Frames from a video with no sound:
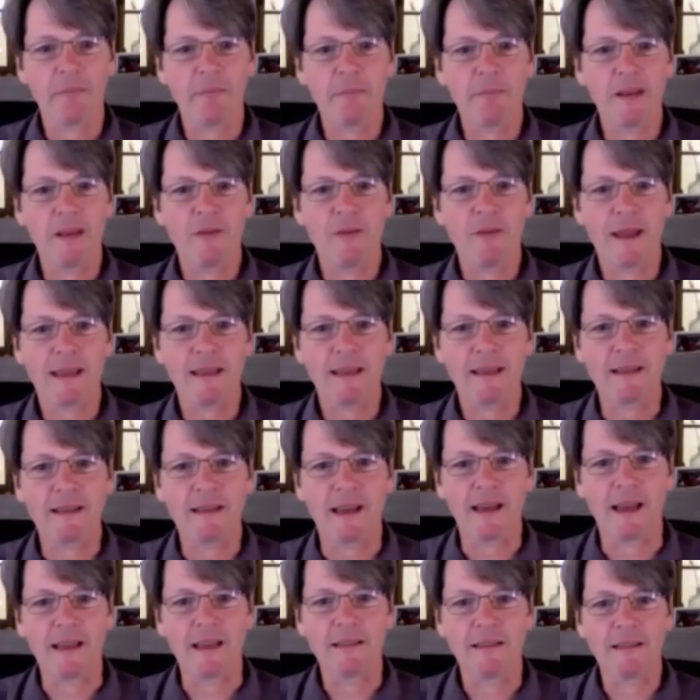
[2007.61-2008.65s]
Can't be
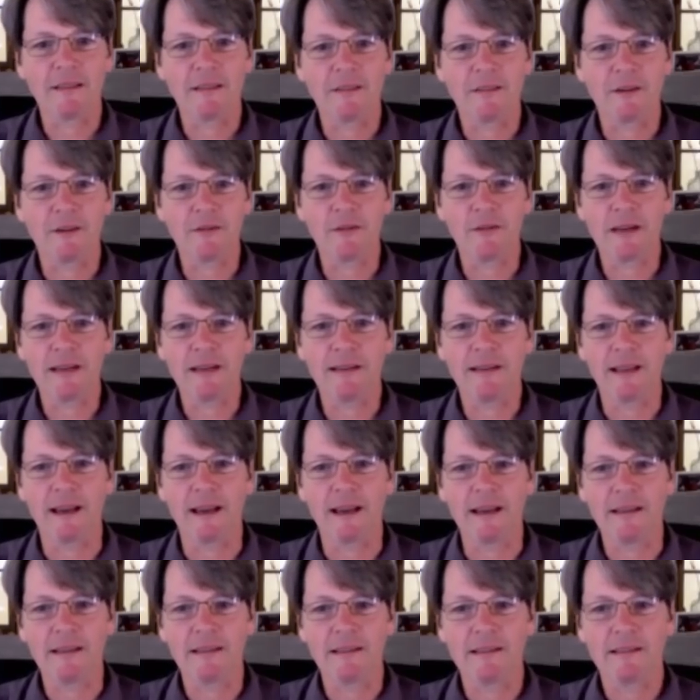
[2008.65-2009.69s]
recognized or
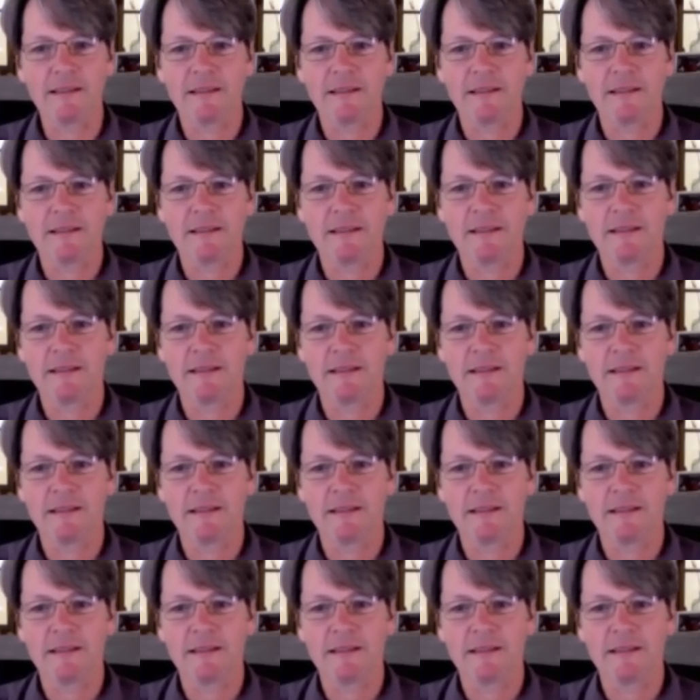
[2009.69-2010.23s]
realized.